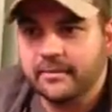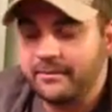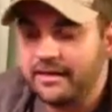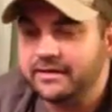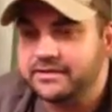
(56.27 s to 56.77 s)
I
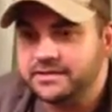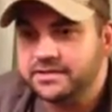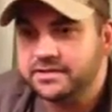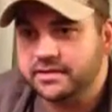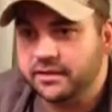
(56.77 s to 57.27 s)
made a
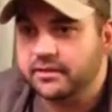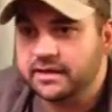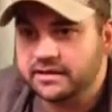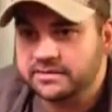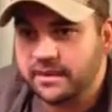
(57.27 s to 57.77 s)
decision to go to
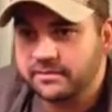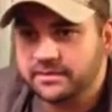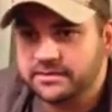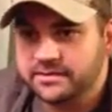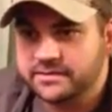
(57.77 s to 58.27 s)
Texas Bible
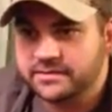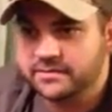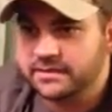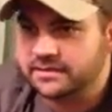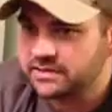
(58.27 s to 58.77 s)

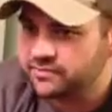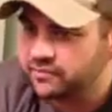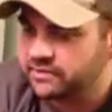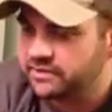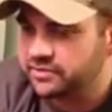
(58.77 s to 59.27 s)
Institute, and it just
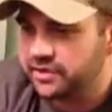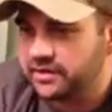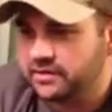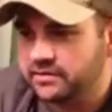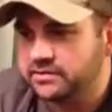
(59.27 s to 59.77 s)
really
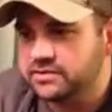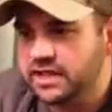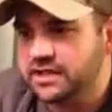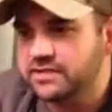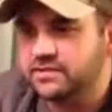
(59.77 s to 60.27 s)
trained
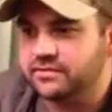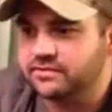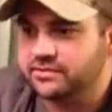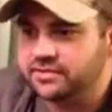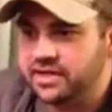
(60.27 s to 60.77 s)
changed the
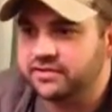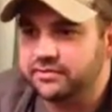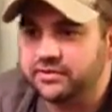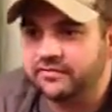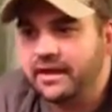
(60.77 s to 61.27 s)

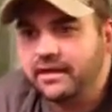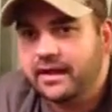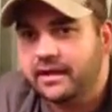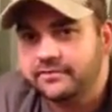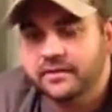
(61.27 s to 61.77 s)
trajectory of my
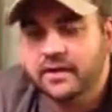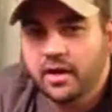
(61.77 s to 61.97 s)
life,